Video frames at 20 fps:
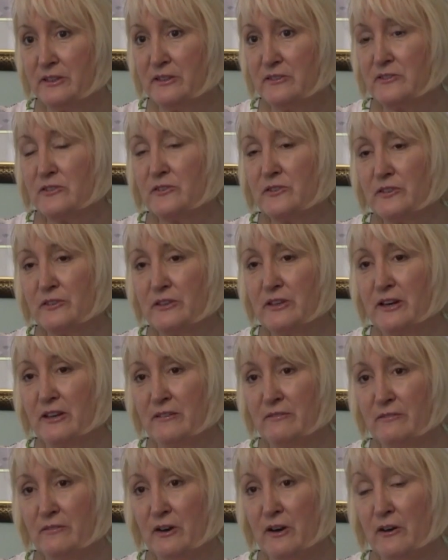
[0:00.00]
So they're not
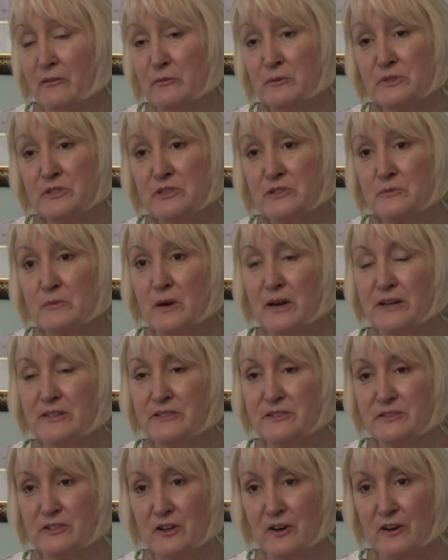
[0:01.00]
involved, which is why
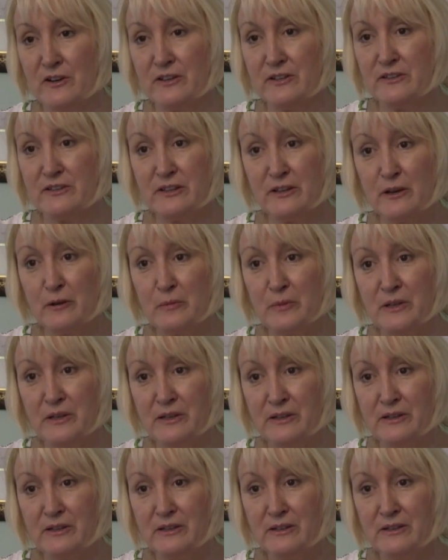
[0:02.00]
it's a targeted therapy.